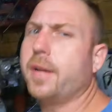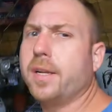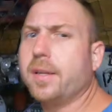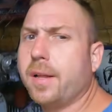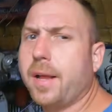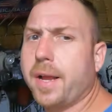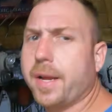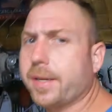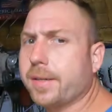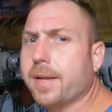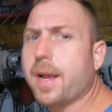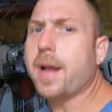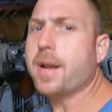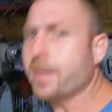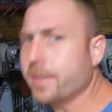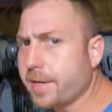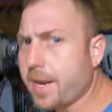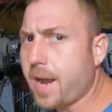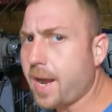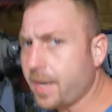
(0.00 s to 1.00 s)
it like kind
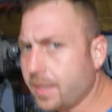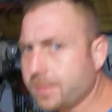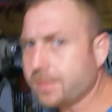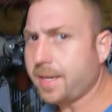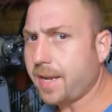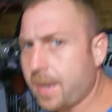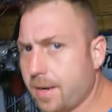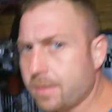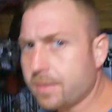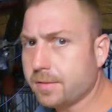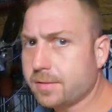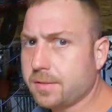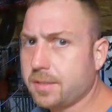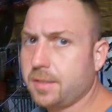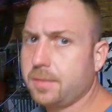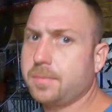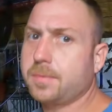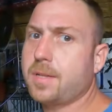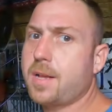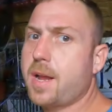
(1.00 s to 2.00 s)
of dies down, it
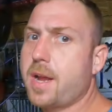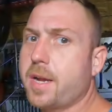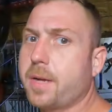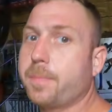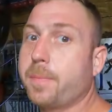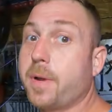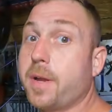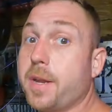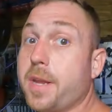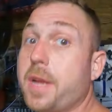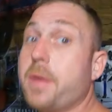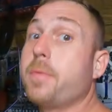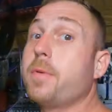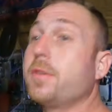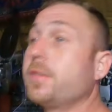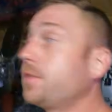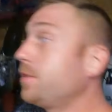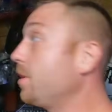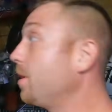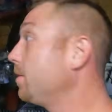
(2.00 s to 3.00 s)
seems like, but it
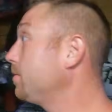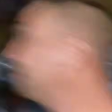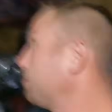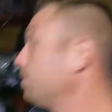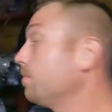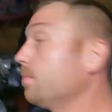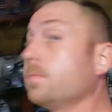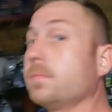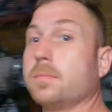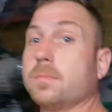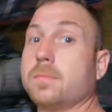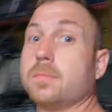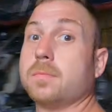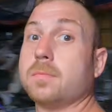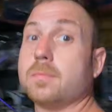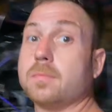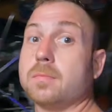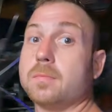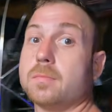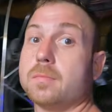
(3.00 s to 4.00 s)
was just
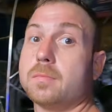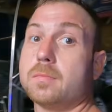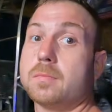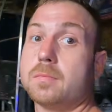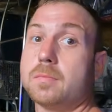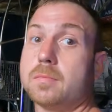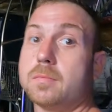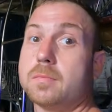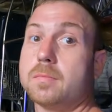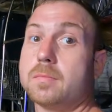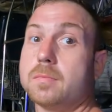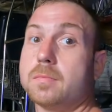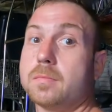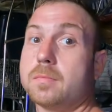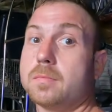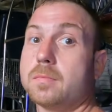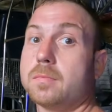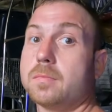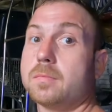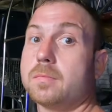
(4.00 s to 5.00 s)
somewhere in
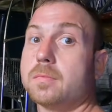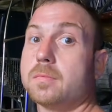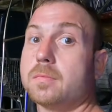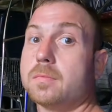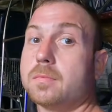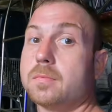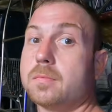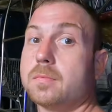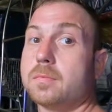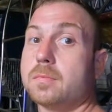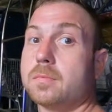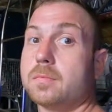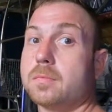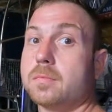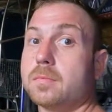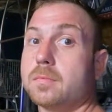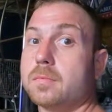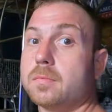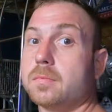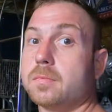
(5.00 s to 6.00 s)
Australia,
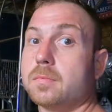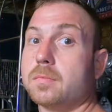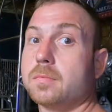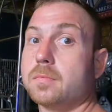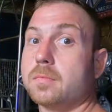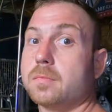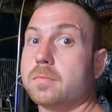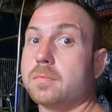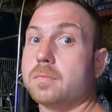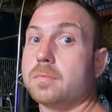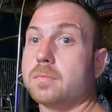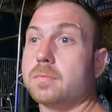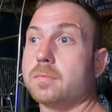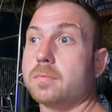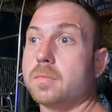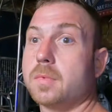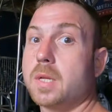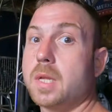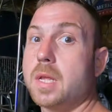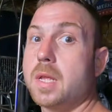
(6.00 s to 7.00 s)
around Sydney.
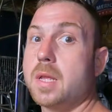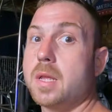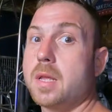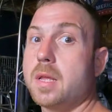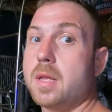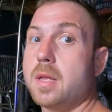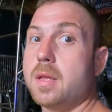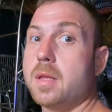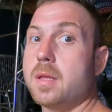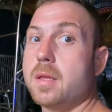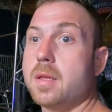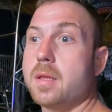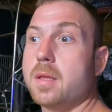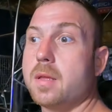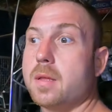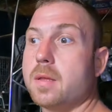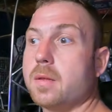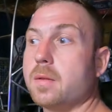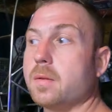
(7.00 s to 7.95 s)
When you go